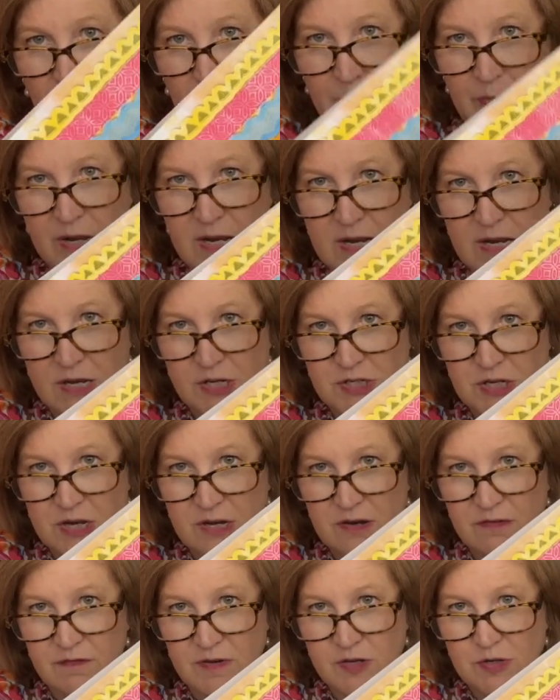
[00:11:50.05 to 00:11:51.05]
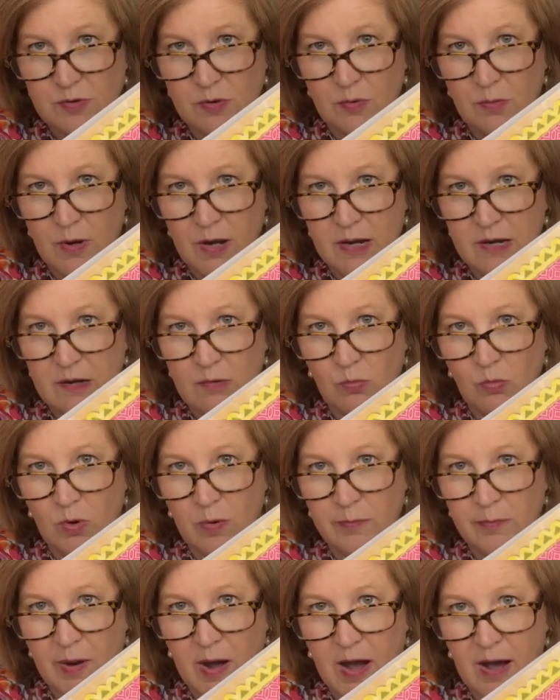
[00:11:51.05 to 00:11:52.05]
but each individual one will
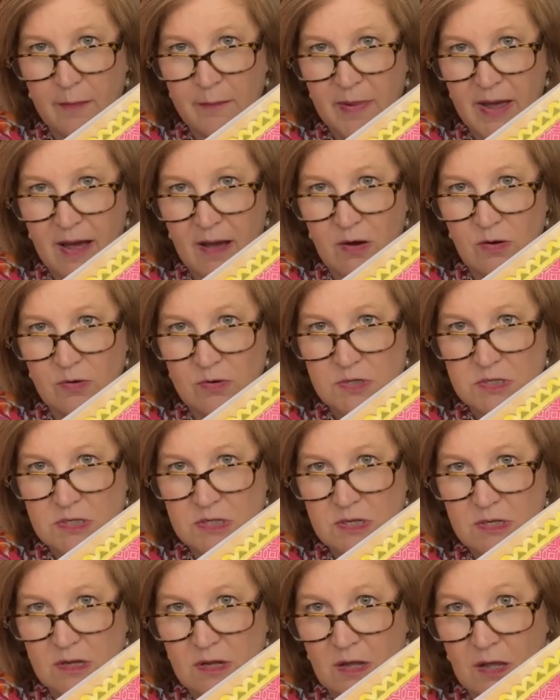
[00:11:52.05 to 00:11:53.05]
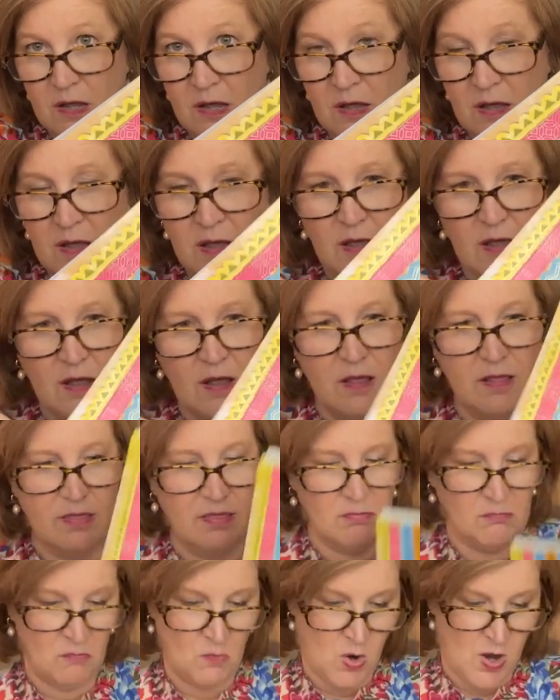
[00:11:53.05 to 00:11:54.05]
pop out.
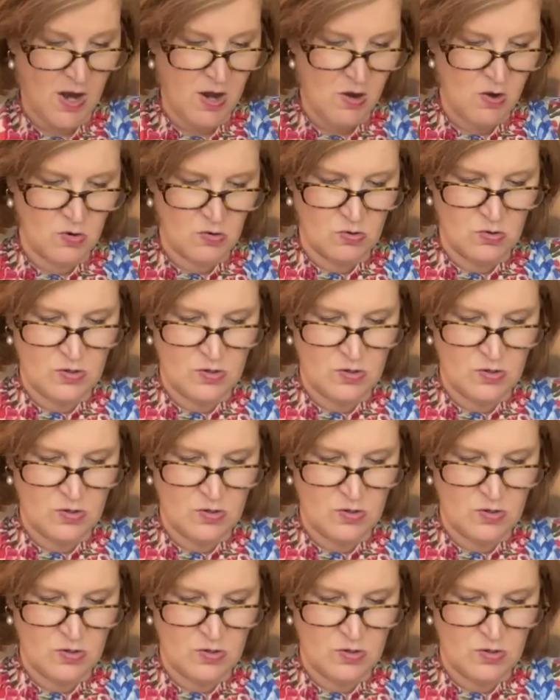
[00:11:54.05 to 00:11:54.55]
Wow,